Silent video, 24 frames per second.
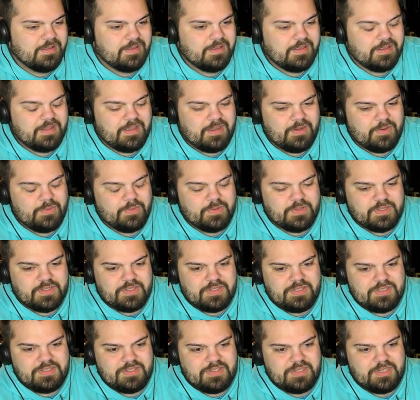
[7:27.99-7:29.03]
That
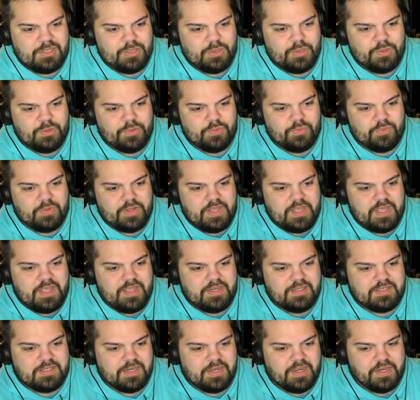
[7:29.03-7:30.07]
was two
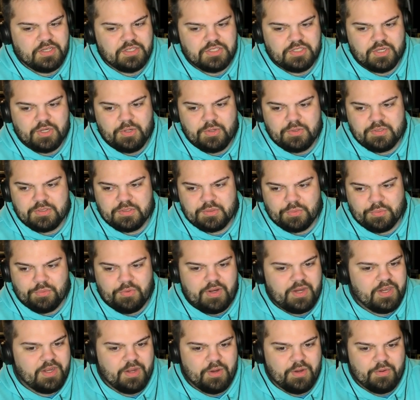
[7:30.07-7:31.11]
anti-jokes
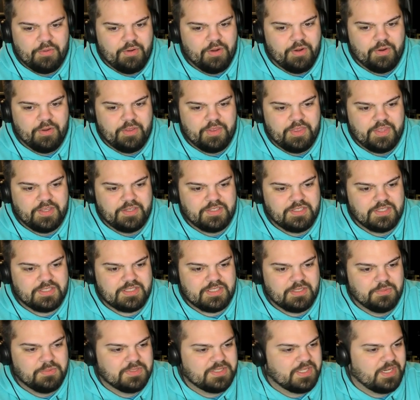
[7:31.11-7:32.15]
right in a row. They
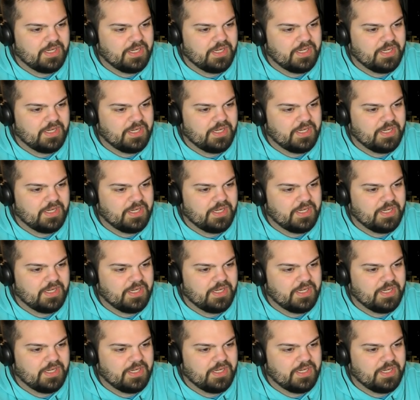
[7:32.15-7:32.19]
just, it was